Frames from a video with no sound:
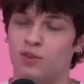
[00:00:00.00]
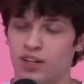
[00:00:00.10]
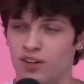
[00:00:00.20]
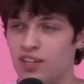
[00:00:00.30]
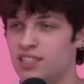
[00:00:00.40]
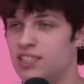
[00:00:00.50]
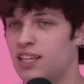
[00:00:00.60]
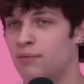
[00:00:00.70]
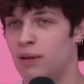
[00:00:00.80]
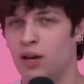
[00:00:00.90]
Three degrees.
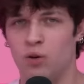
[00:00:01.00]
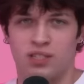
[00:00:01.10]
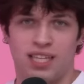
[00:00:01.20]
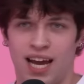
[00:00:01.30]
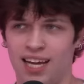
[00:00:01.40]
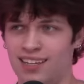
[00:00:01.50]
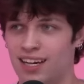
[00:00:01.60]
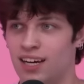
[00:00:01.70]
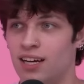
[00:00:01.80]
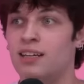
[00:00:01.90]
It'd be like, oh, it's
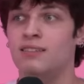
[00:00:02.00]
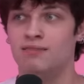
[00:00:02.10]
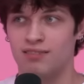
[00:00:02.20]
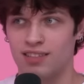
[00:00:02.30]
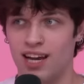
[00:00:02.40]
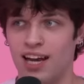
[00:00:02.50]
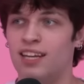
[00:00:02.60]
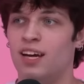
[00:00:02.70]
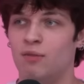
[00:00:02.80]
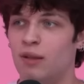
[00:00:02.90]
kinda.
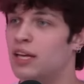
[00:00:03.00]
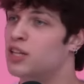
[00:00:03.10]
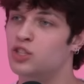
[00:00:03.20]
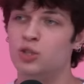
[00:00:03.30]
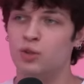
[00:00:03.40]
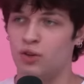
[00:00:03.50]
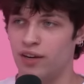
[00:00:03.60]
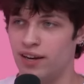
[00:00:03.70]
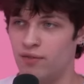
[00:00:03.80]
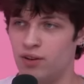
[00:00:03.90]
Kinda would be like a two
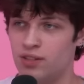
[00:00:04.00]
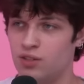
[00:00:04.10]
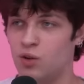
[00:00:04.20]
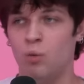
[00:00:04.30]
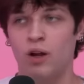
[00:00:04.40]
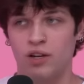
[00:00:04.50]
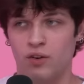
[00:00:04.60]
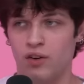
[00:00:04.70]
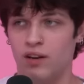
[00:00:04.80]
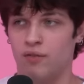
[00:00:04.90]
degree difference or a one
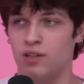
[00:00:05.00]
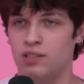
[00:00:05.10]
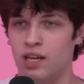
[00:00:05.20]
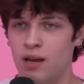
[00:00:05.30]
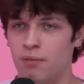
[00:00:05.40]
degree difference.